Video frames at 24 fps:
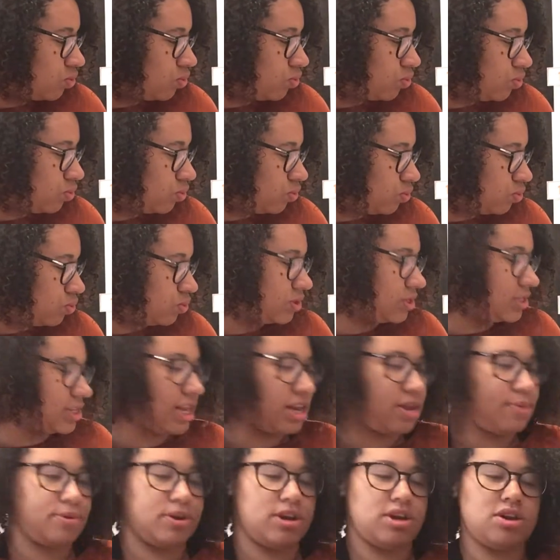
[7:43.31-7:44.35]
Ooh, does
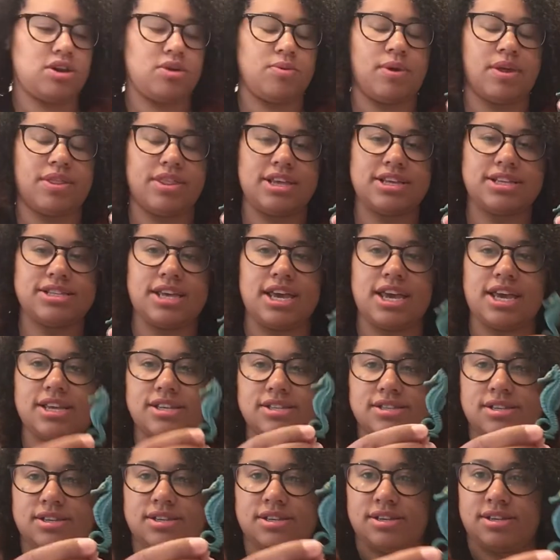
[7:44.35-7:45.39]
anybody know what this
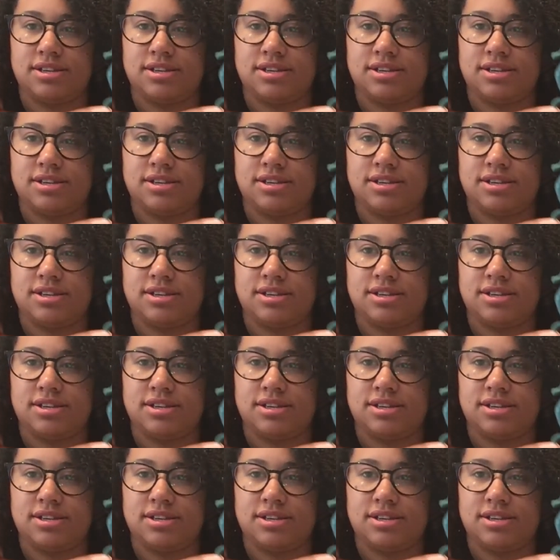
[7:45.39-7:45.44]
is?